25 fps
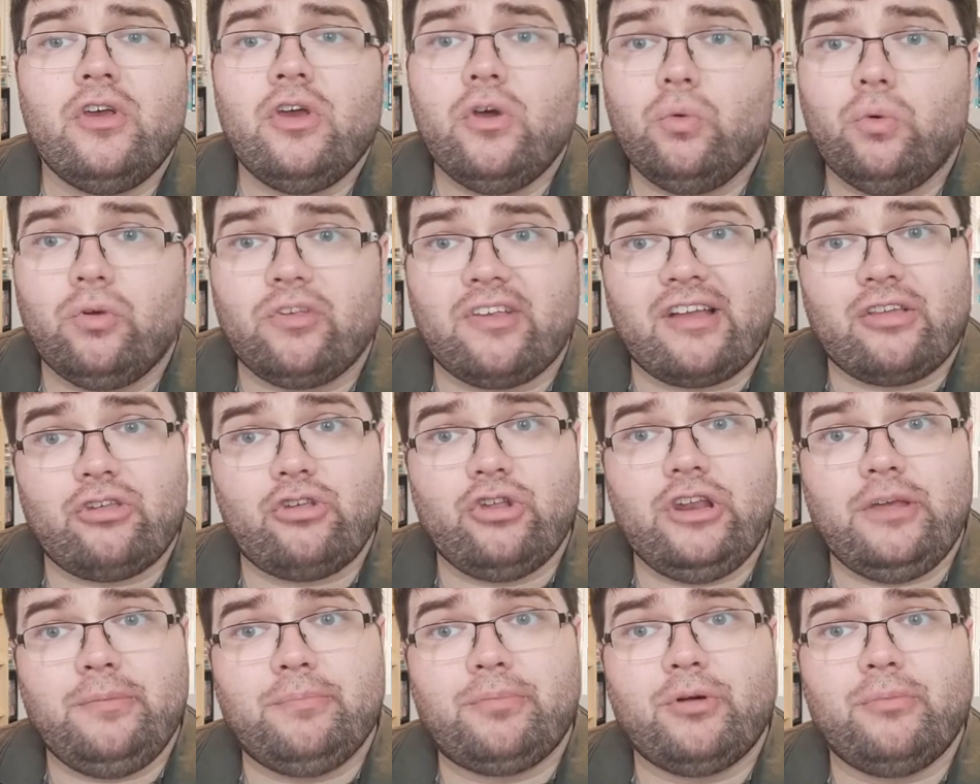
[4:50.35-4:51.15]
was
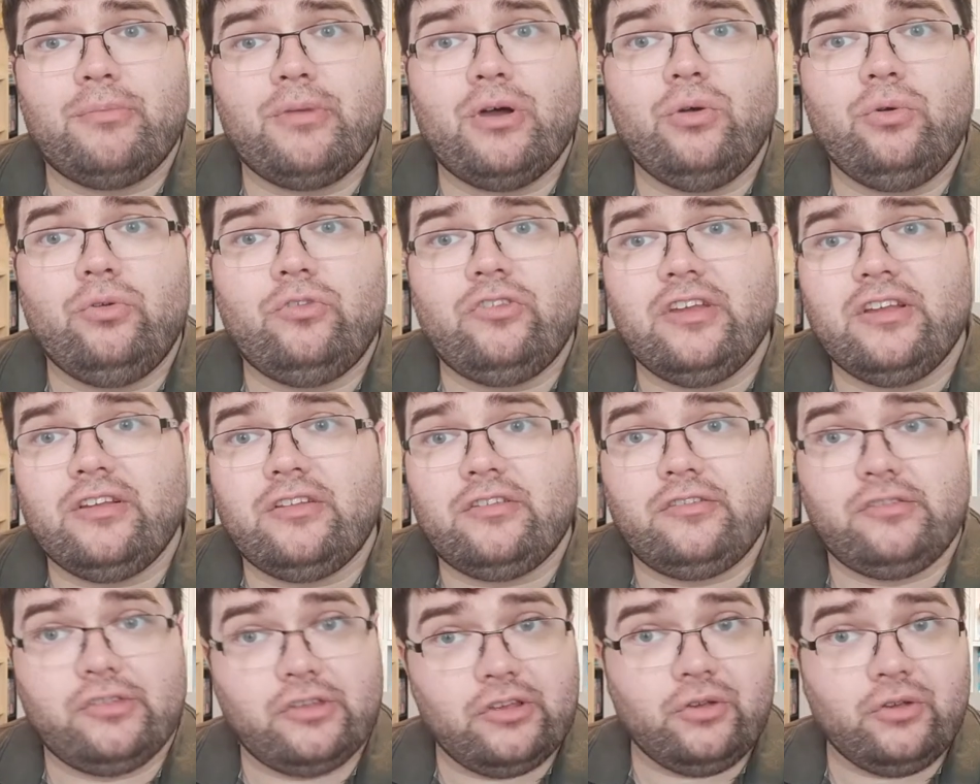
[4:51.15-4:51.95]
actually promoted
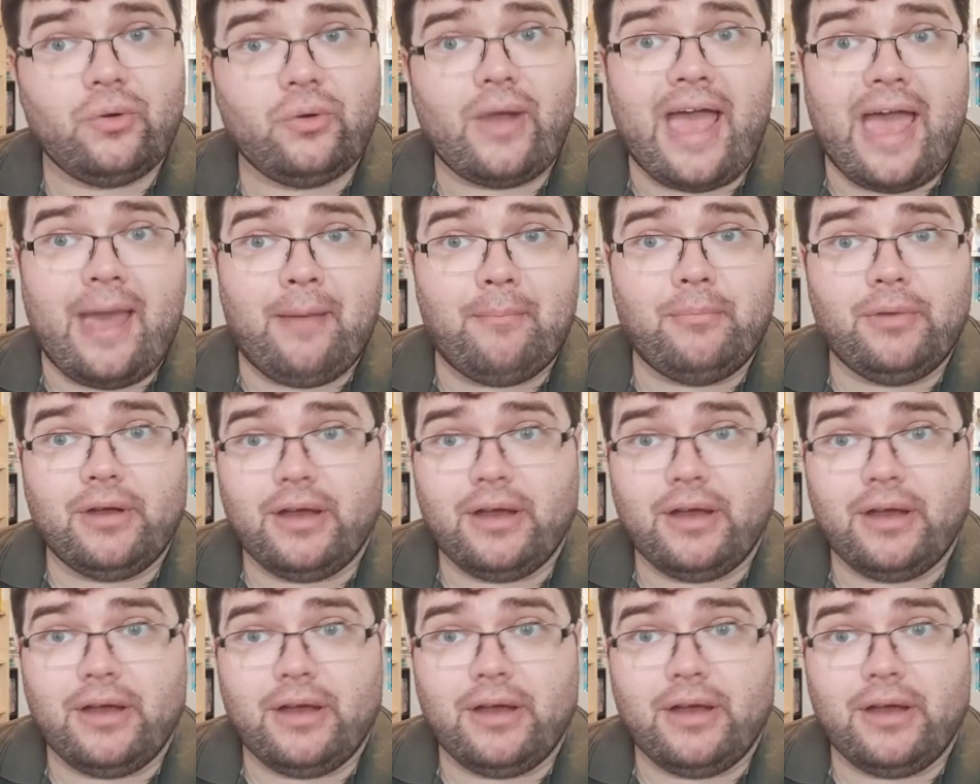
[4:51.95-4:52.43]
to M